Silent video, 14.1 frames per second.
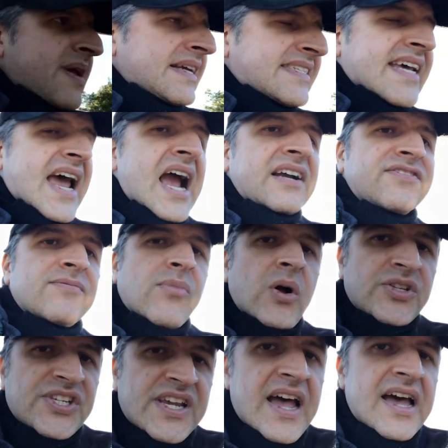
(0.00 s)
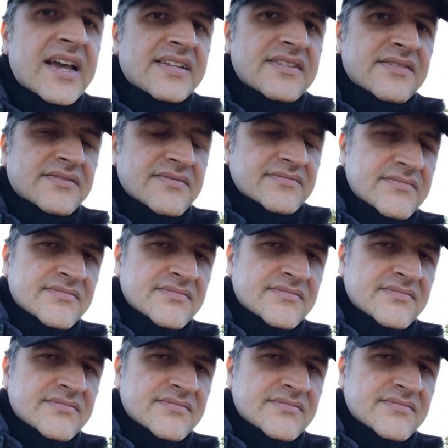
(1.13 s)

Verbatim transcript: be attacked from all sides.